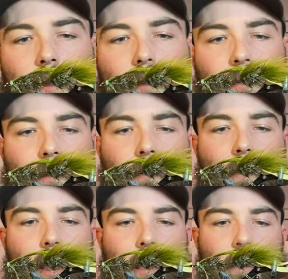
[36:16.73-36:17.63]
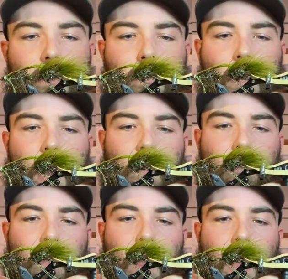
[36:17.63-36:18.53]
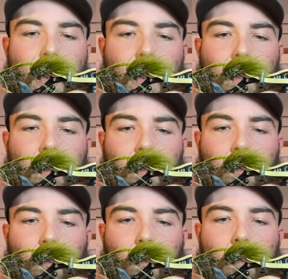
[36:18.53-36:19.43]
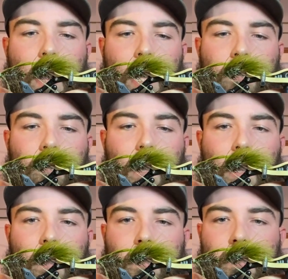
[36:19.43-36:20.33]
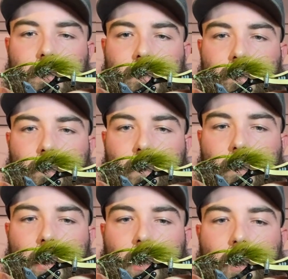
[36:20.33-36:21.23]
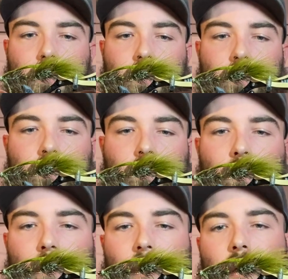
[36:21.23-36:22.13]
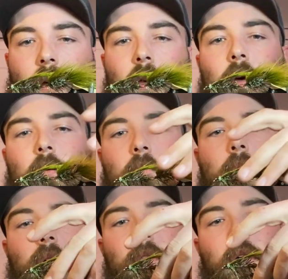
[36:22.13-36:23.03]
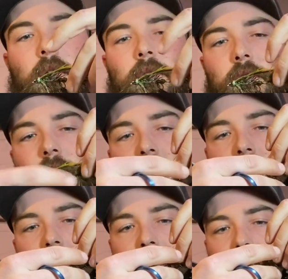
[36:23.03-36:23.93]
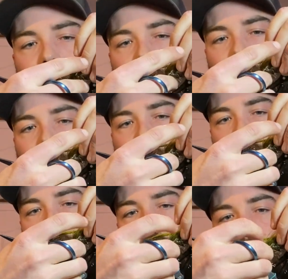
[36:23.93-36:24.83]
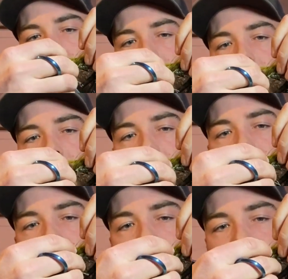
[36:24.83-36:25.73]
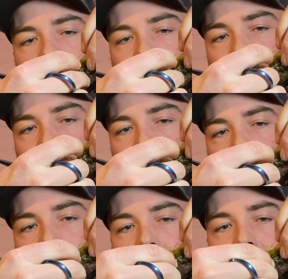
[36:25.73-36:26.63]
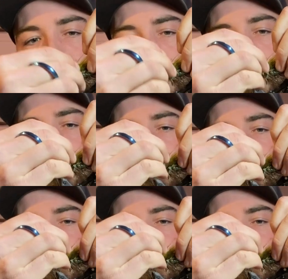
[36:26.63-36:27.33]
This is a great trout fly or bass fly. This is one of my go-tos for both of those. You will never catch me out